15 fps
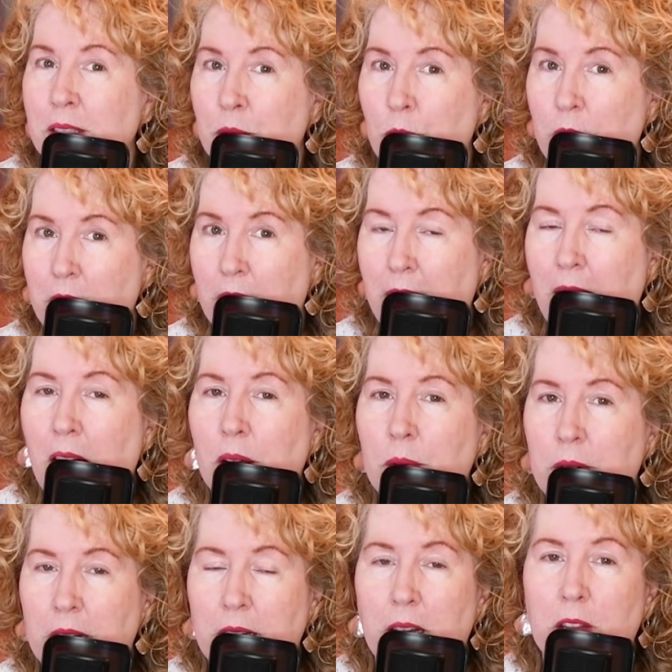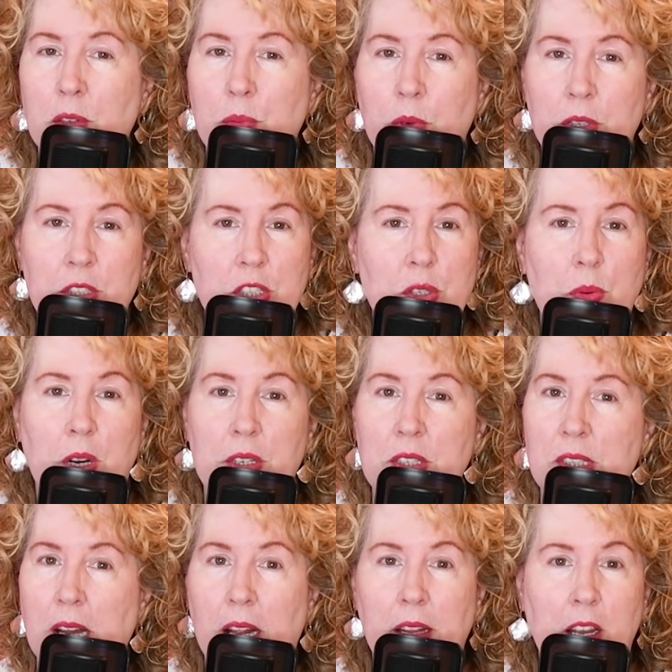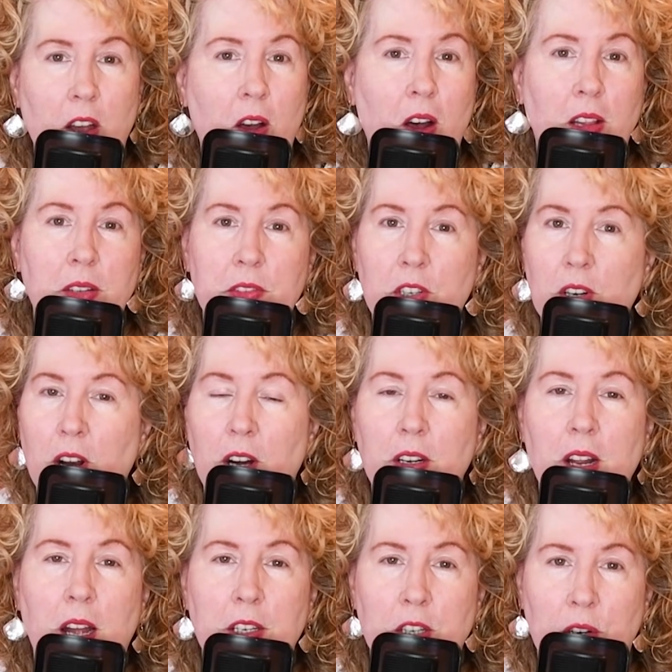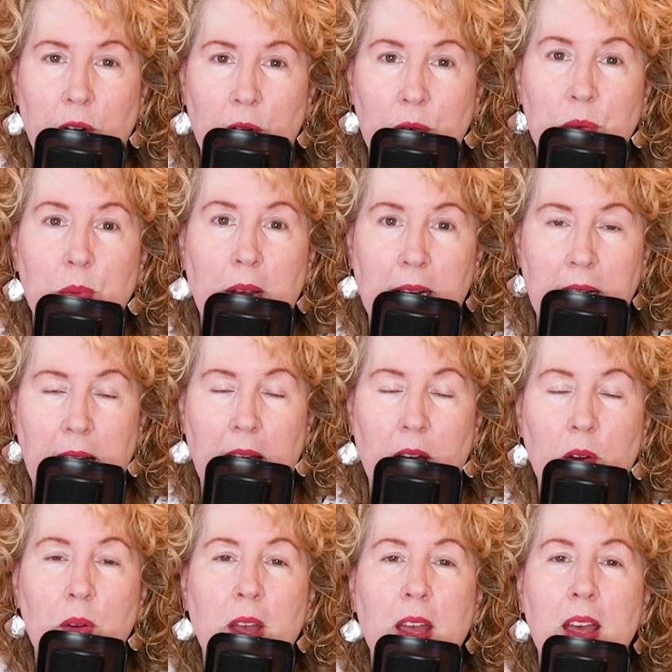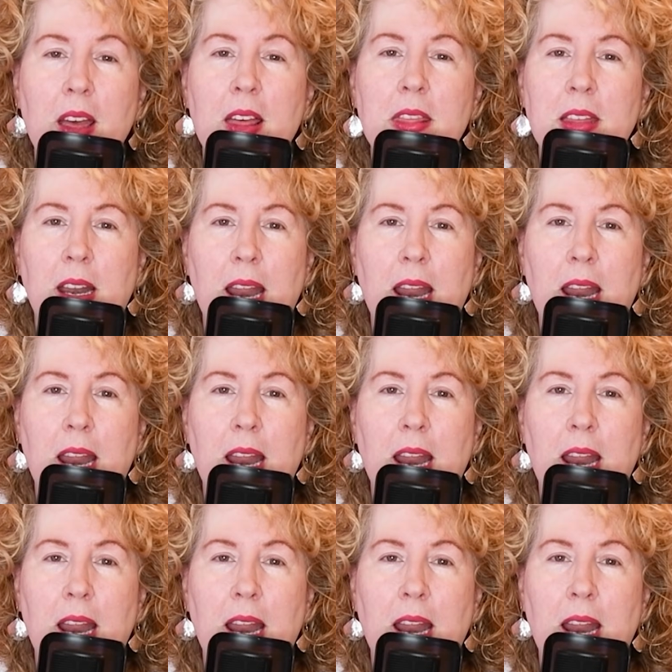with a gallery, in other words, you are selling all of your art on your own right now, then